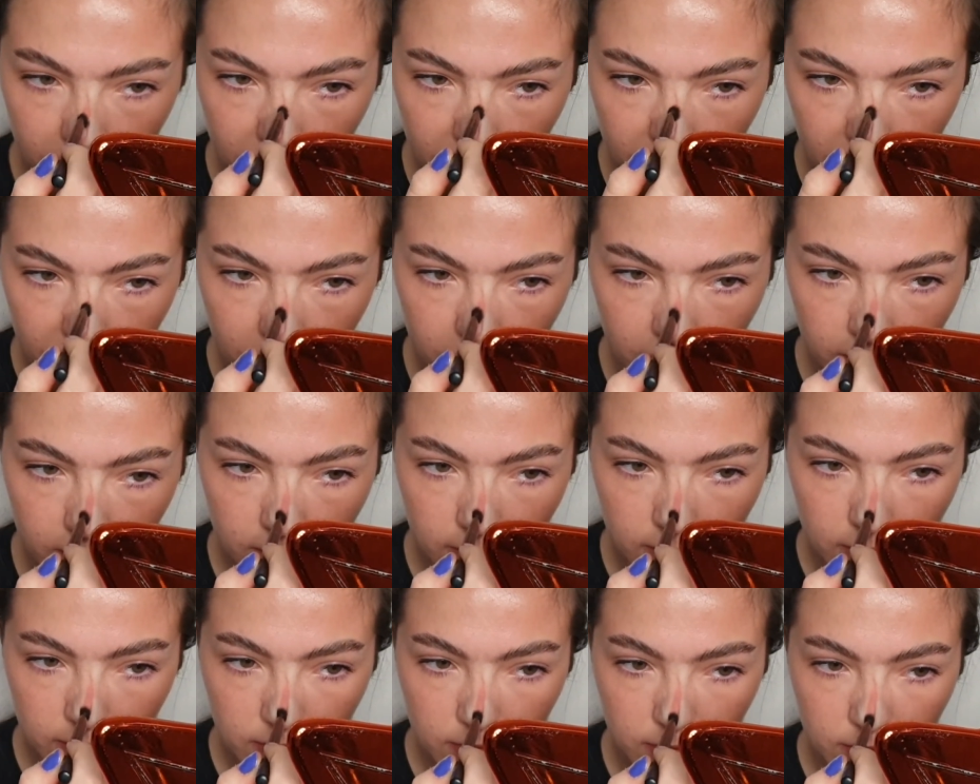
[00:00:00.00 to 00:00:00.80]
And I'm
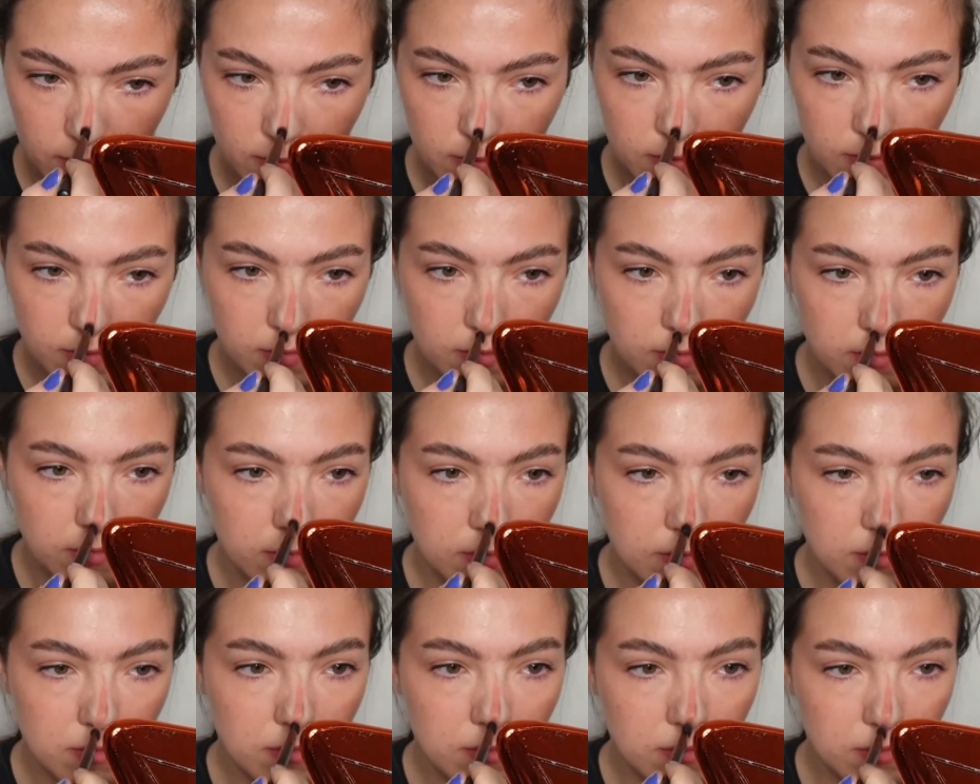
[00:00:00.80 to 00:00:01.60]
going in first
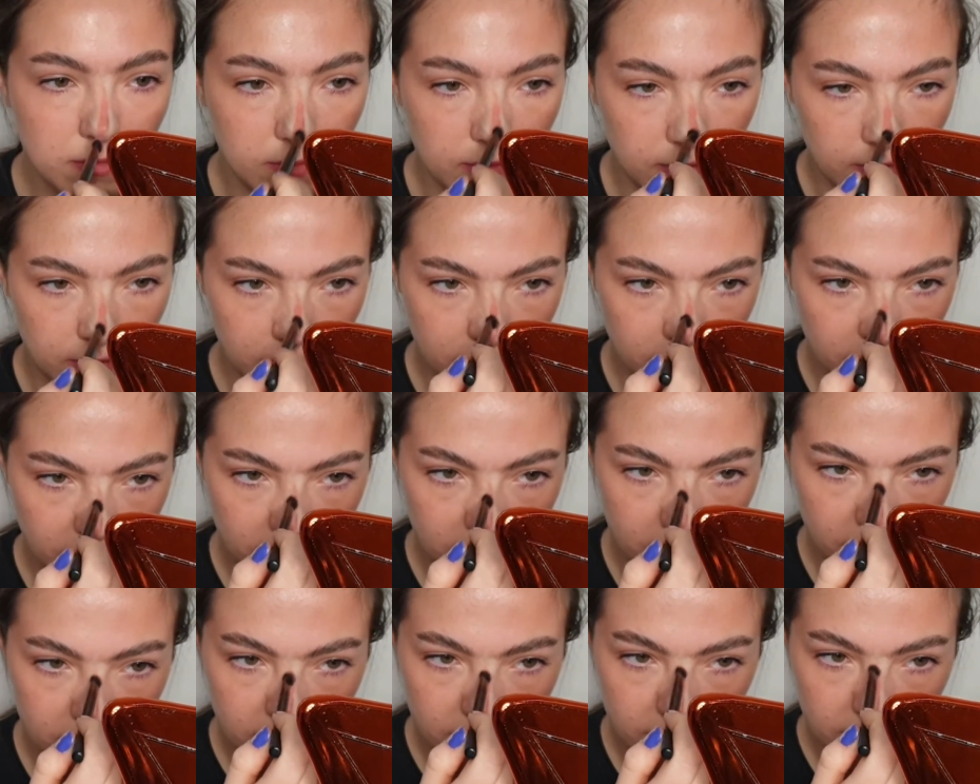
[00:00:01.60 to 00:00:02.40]
with that kind of
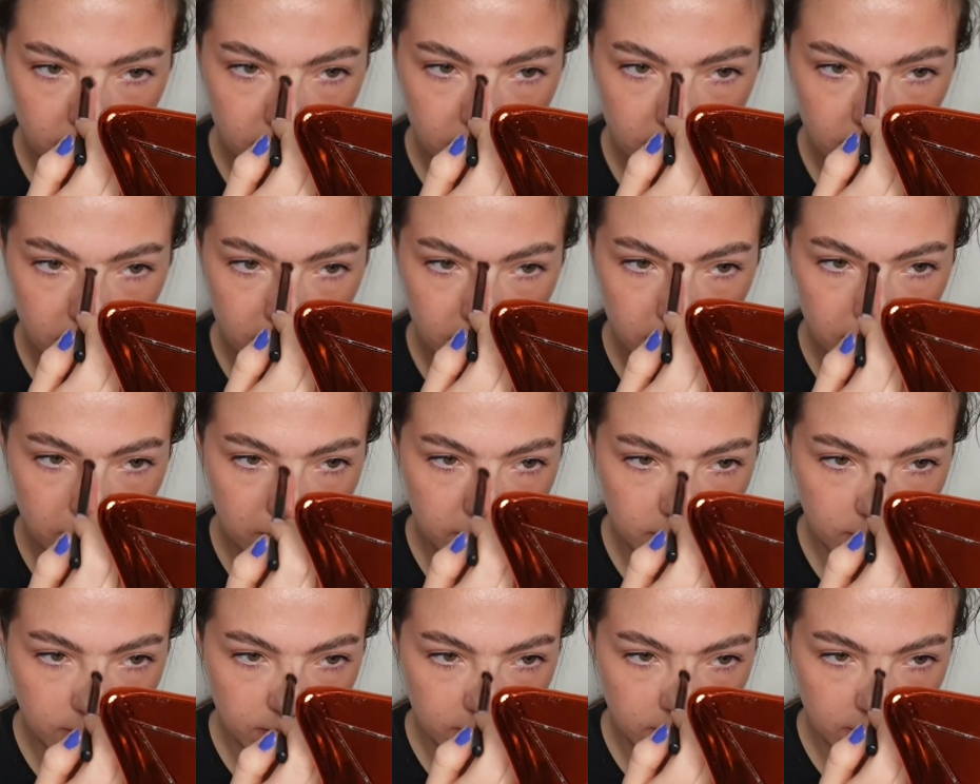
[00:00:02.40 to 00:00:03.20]
light salmon
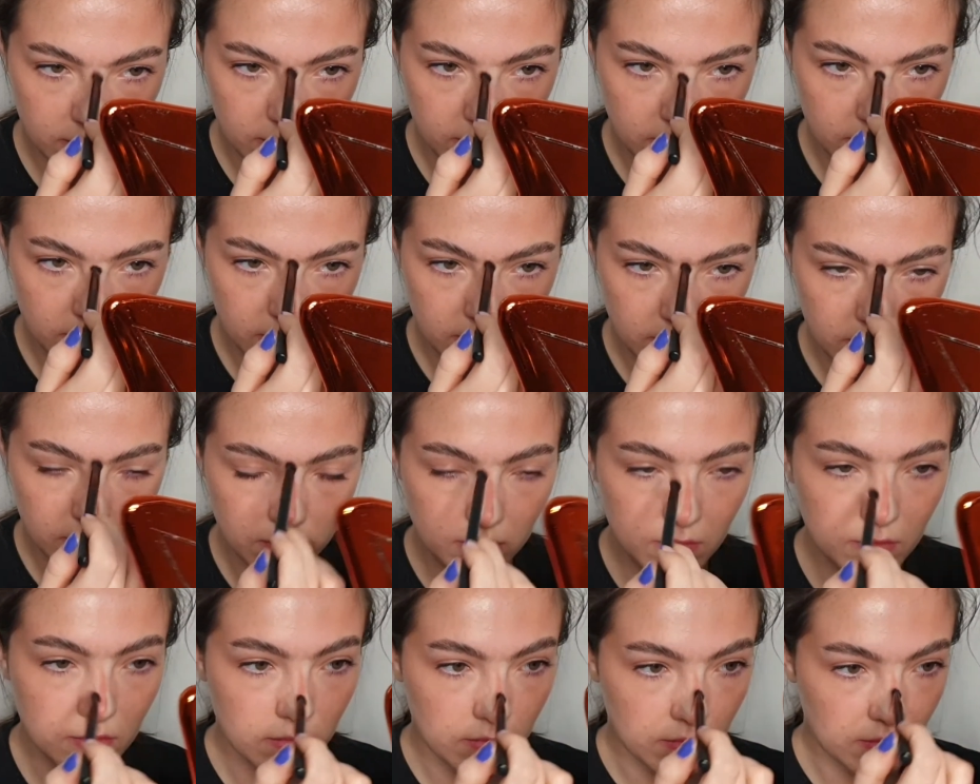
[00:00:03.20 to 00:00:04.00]
pink colour
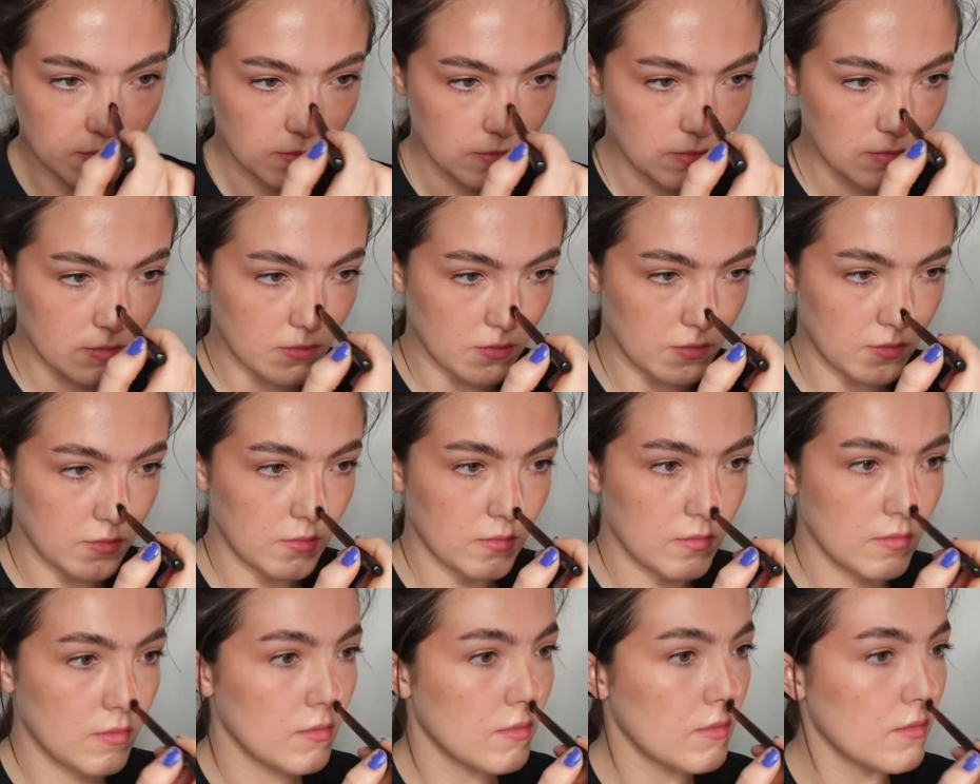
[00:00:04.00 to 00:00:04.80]
and putting
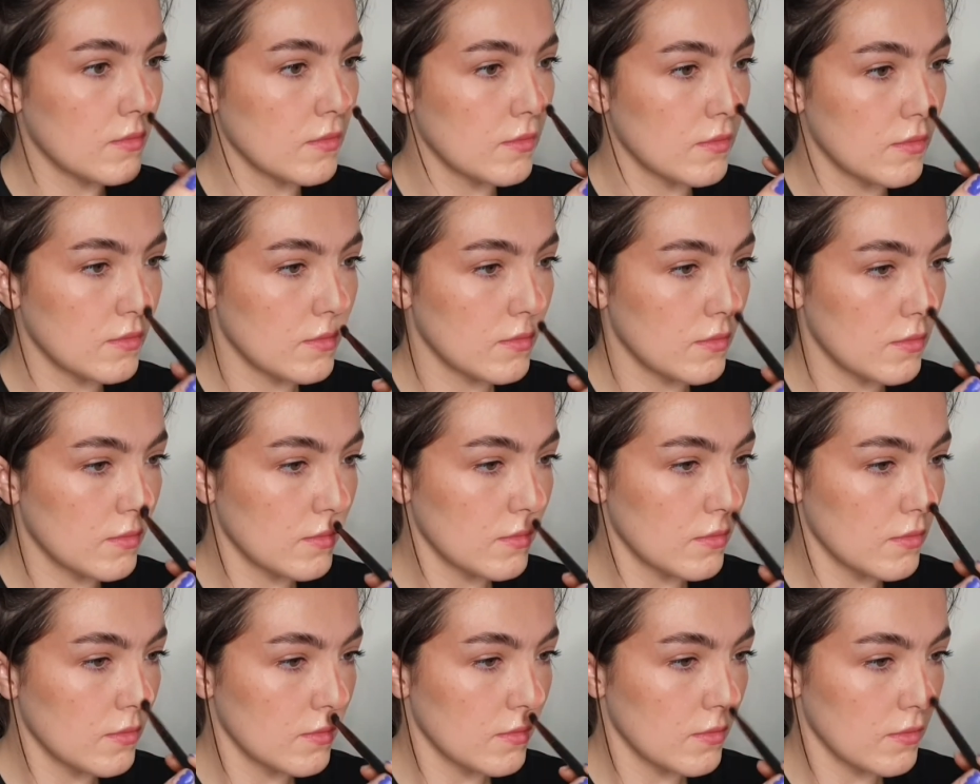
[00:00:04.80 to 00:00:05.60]
that right down the
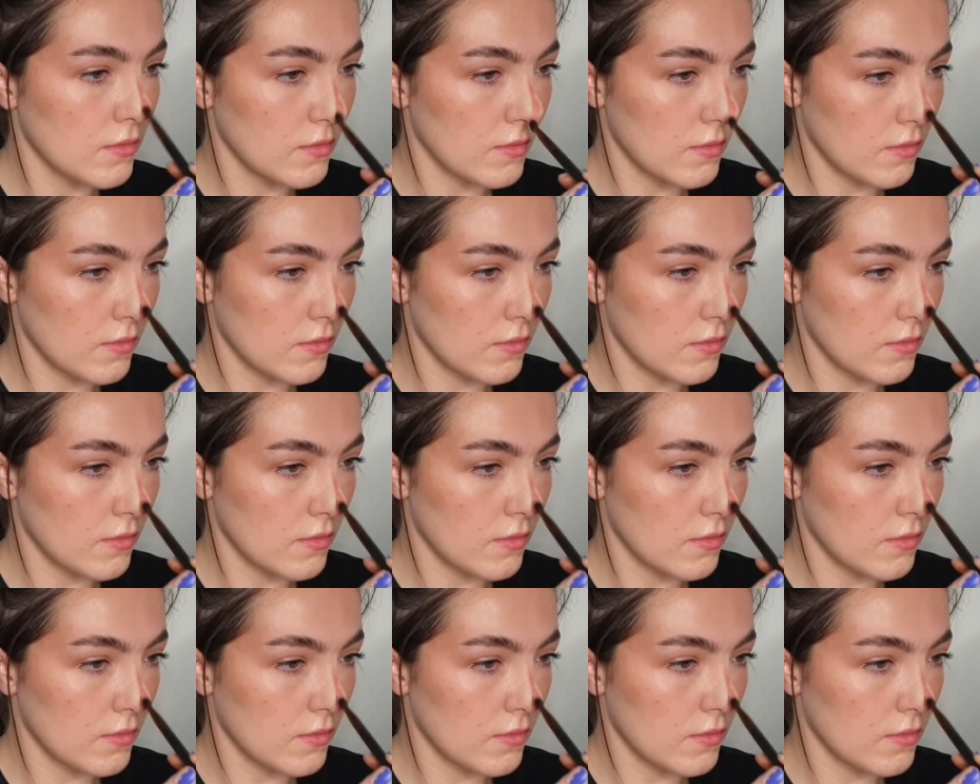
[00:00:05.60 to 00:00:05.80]
centre